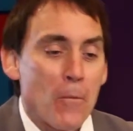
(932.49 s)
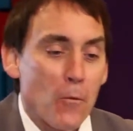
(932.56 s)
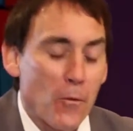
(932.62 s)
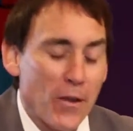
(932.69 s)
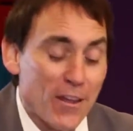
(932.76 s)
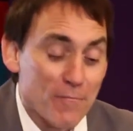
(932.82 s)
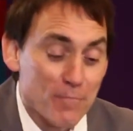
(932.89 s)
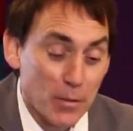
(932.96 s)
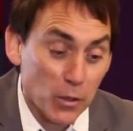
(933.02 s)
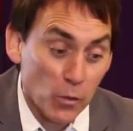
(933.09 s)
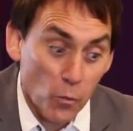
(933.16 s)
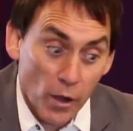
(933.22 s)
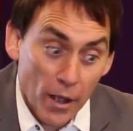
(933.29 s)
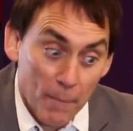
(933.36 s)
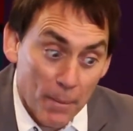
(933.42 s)
We have
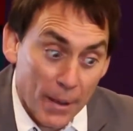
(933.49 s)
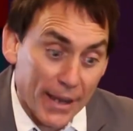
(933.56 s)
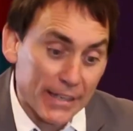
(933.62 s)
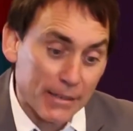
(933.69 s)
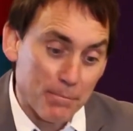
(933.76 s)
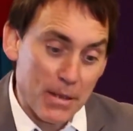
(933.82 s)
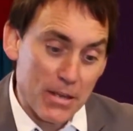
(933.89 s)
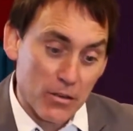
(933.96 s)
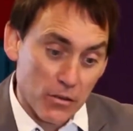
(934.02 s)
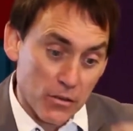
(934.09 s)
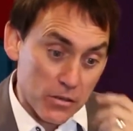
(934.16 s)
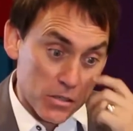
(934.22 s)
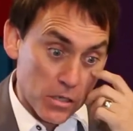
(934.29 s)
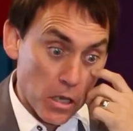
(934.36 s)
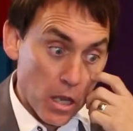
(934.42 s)
built Whitebait
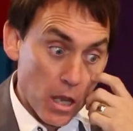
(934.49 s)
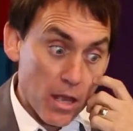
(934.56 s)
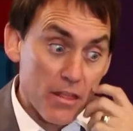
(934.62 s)
because